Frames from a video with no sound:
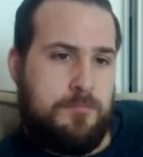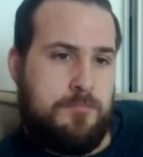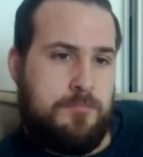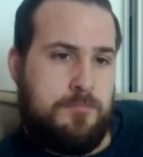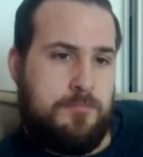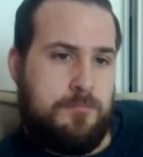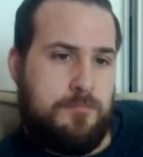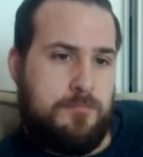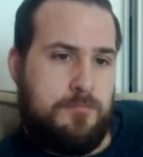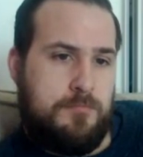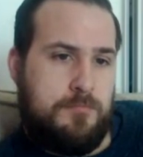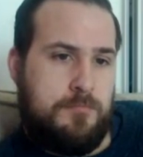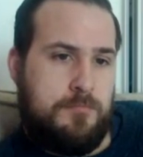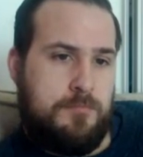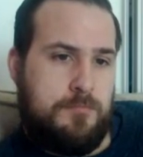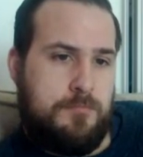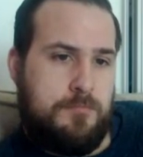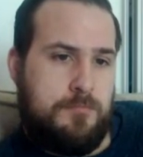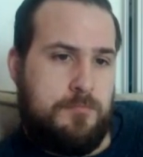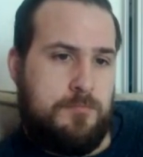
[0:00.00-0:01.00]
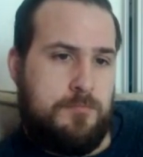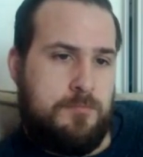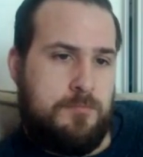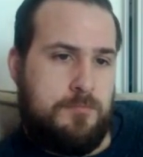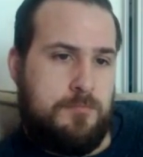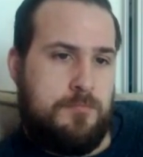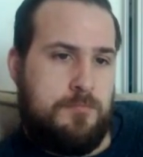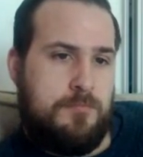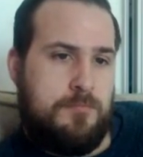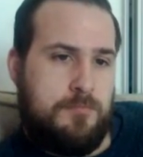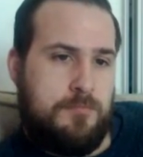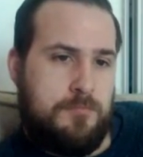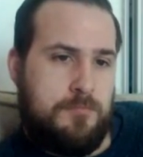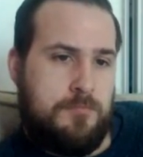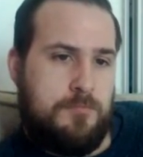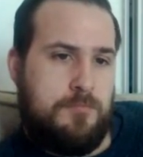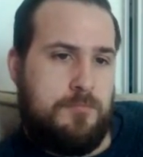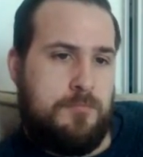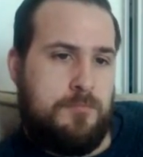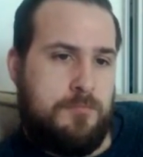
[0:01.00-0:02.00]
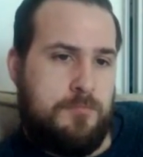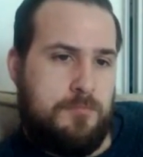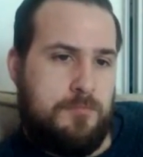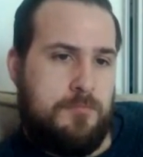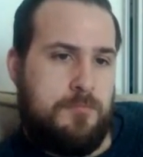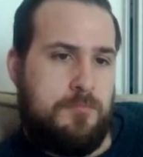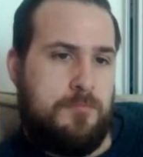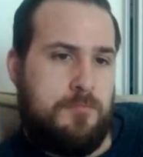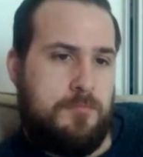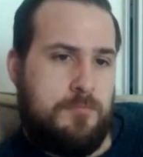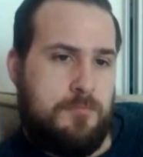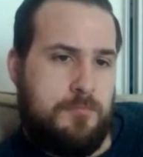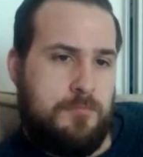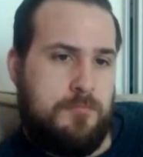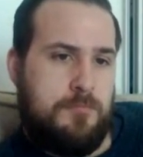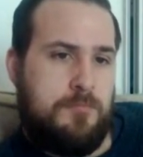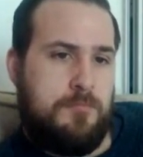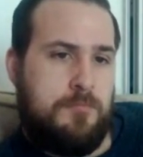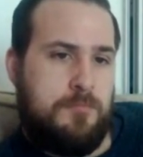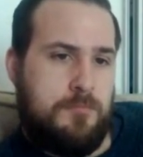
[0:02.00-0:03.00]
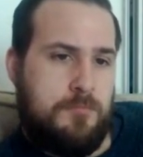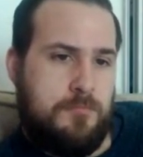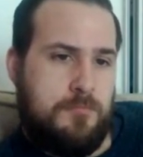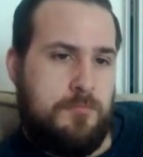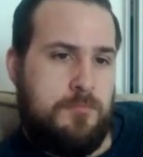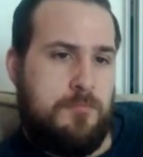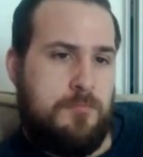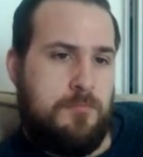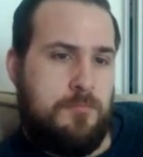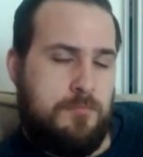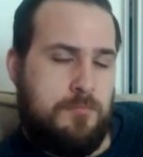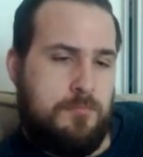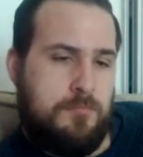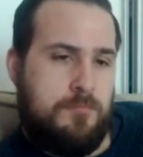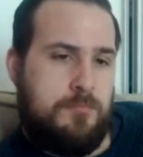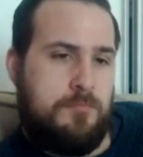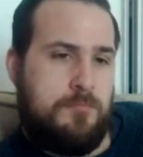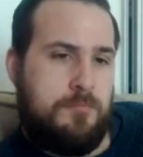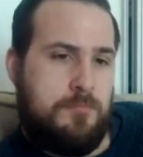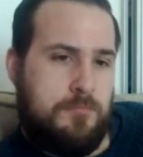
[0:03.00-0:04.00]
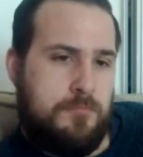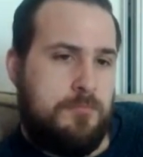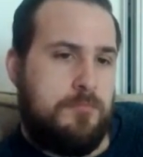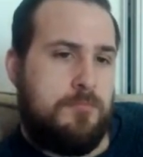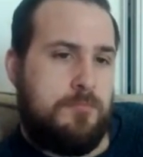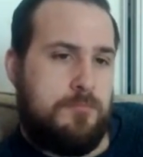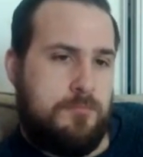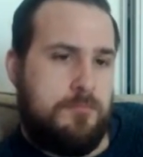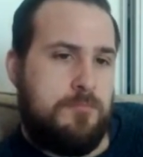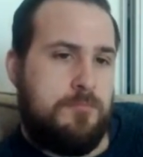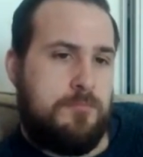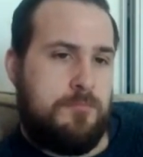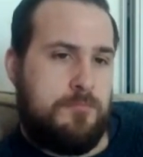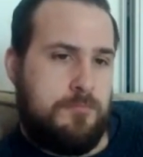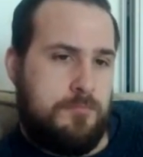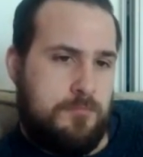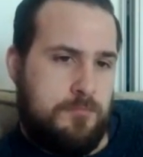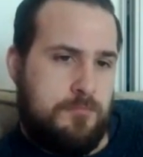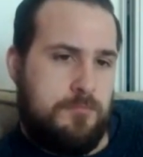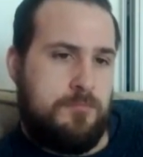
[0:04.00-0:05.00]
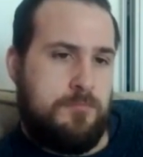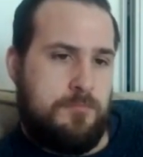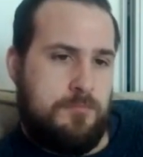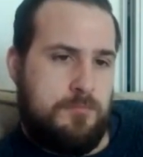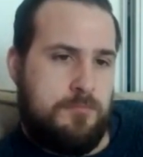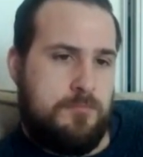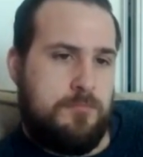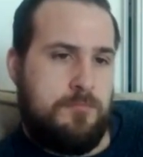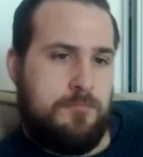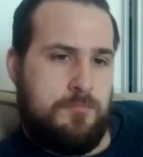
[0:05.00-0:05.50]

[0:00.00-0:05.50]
No words are spoken by the person on screen.